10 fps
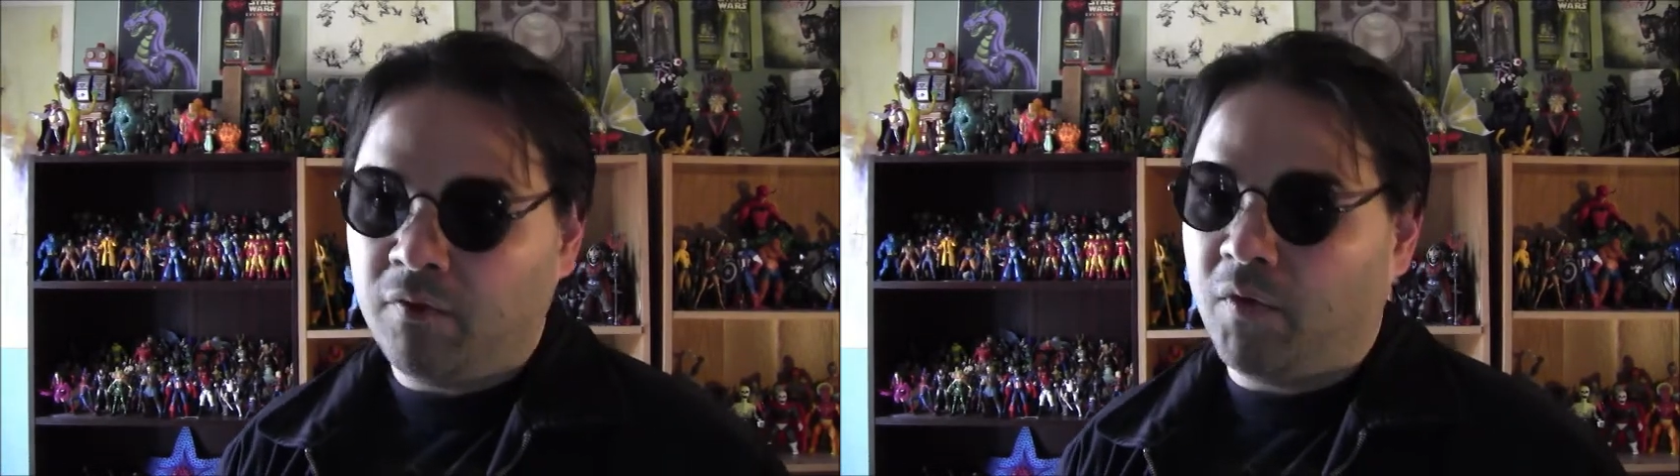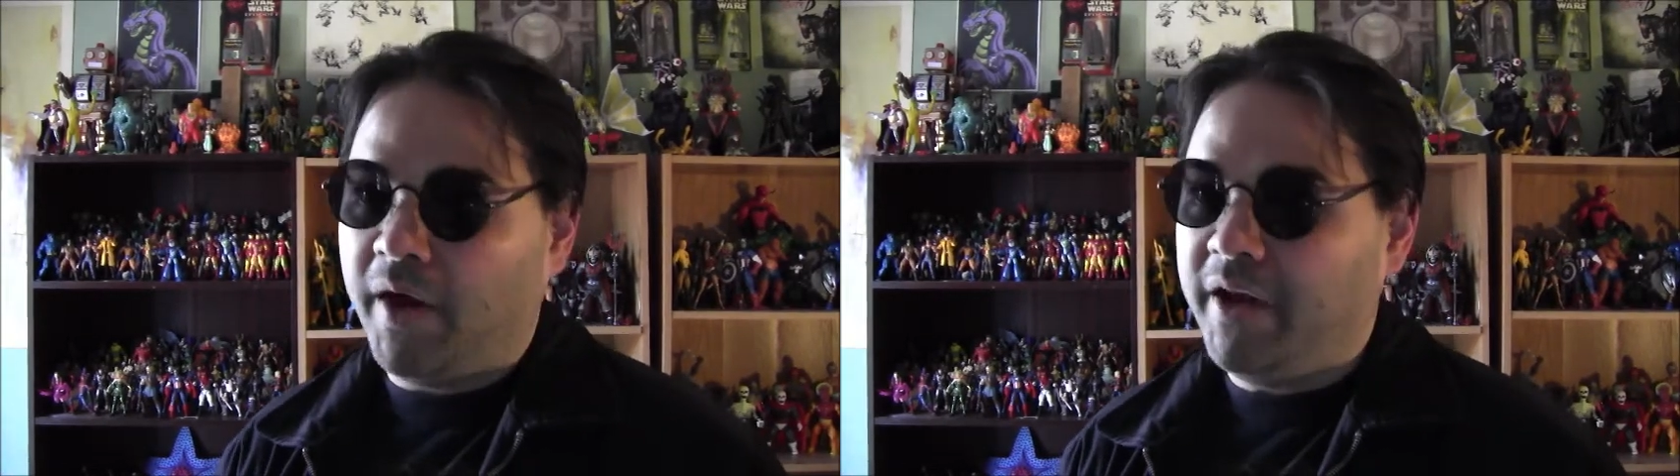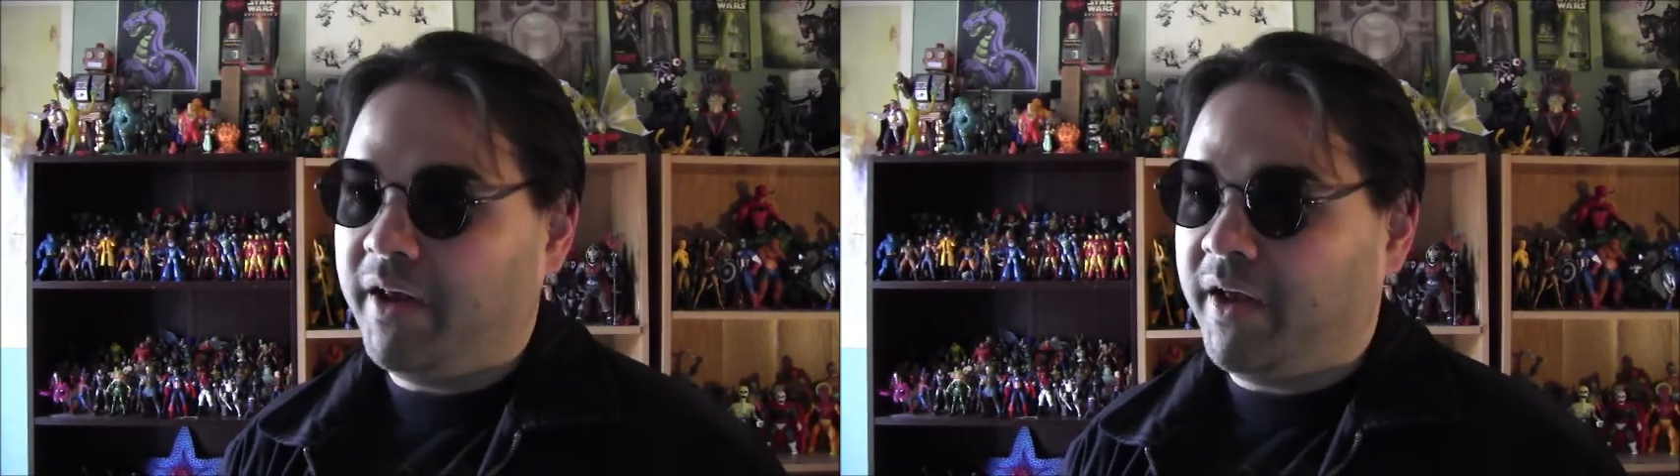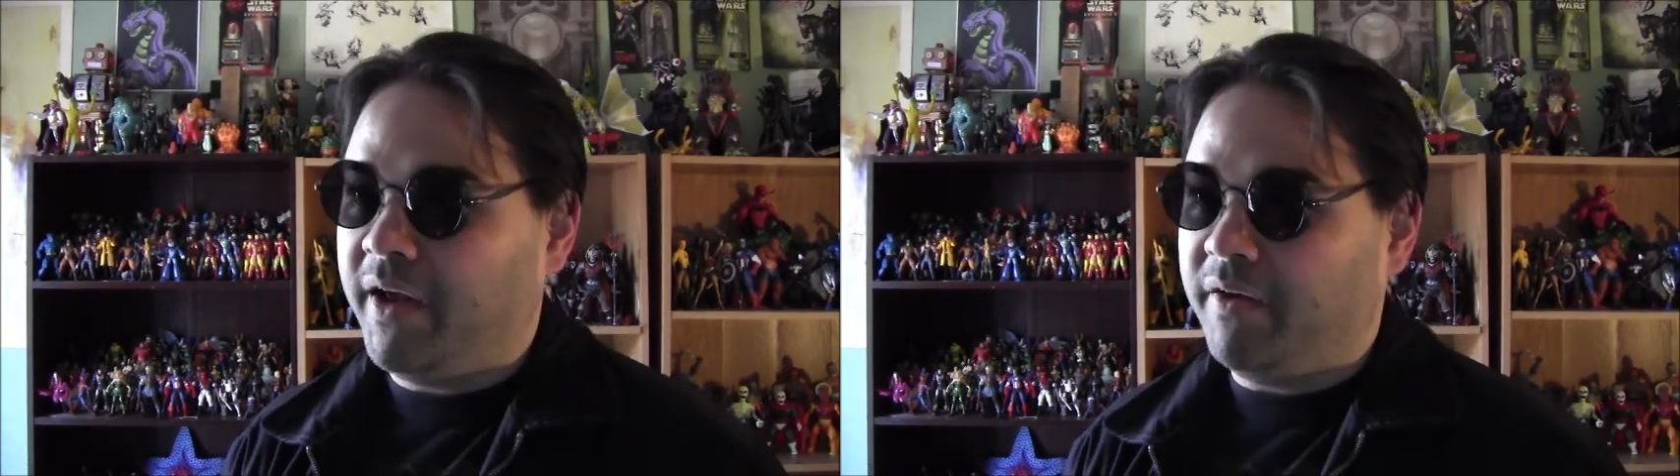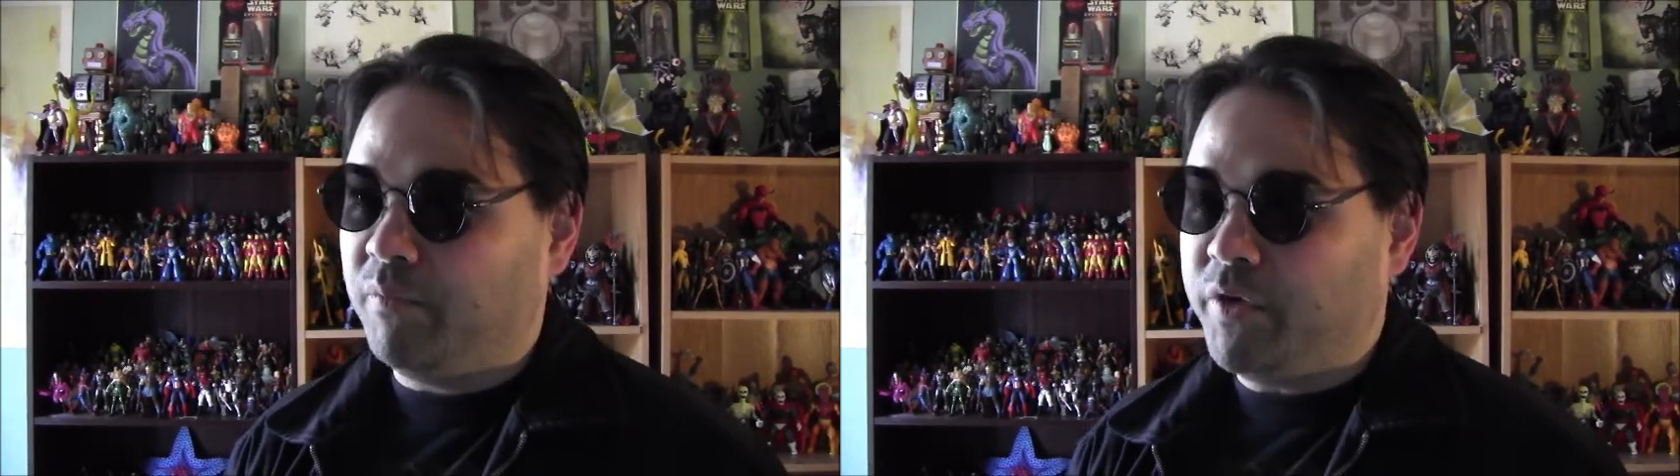Right.
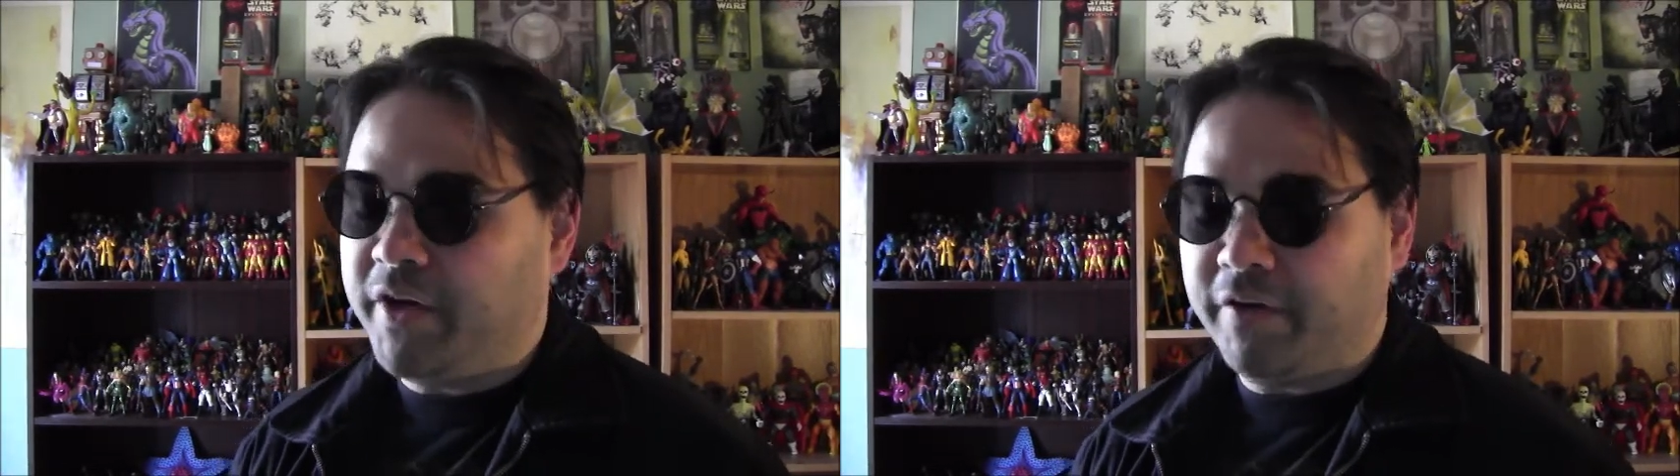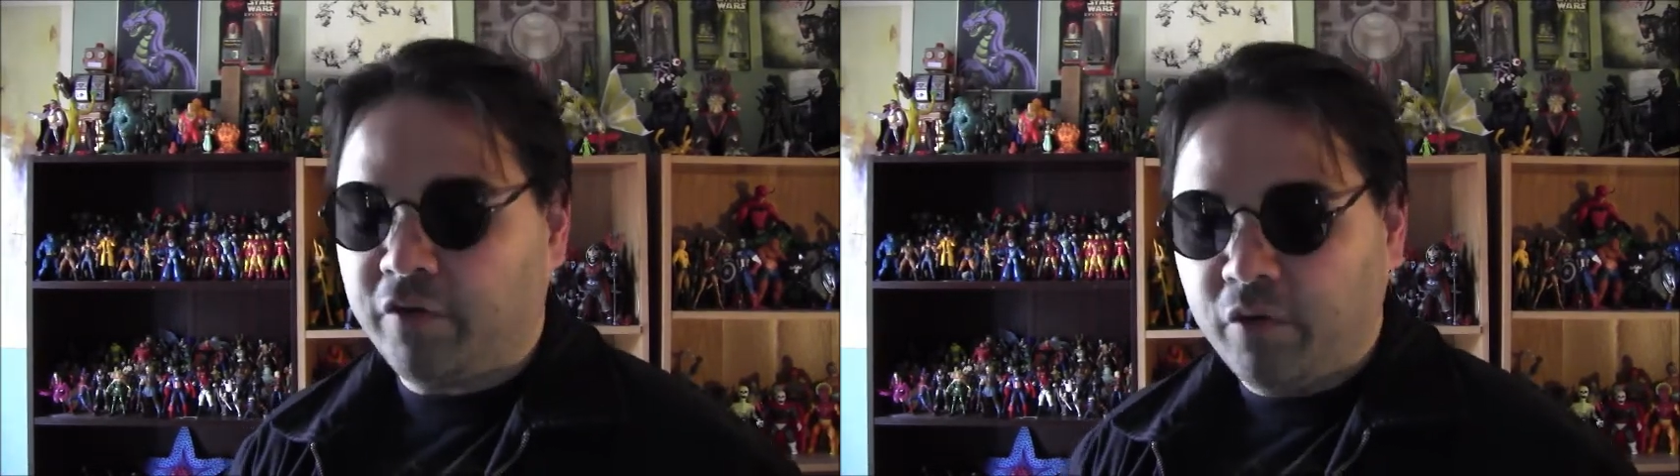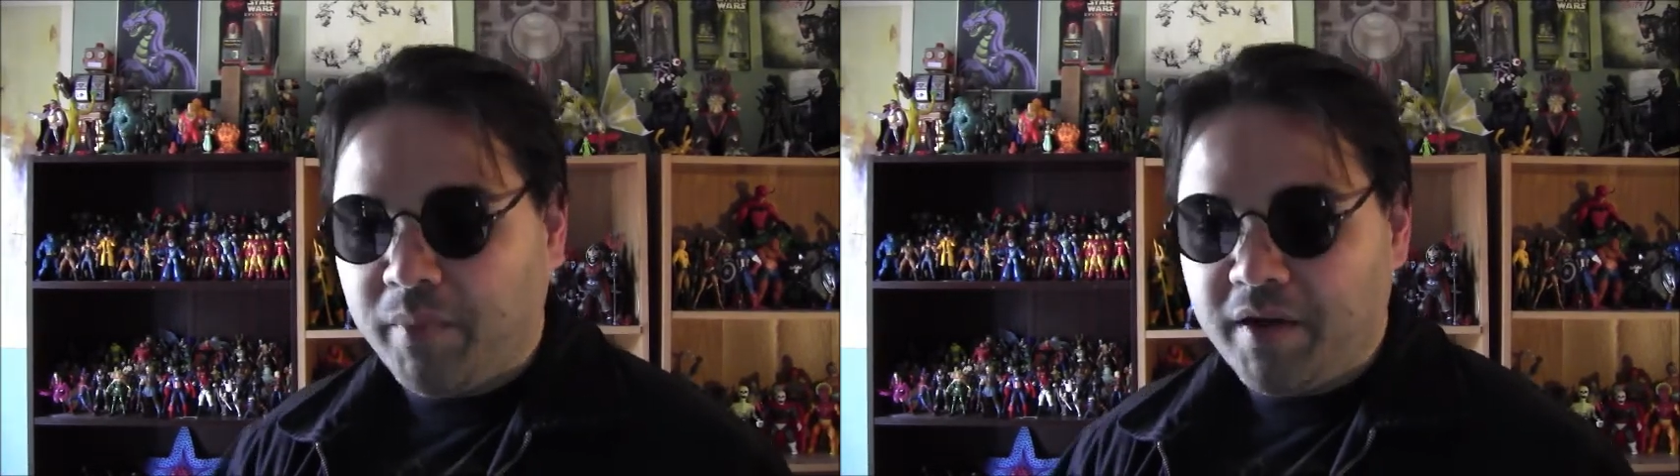And when you get too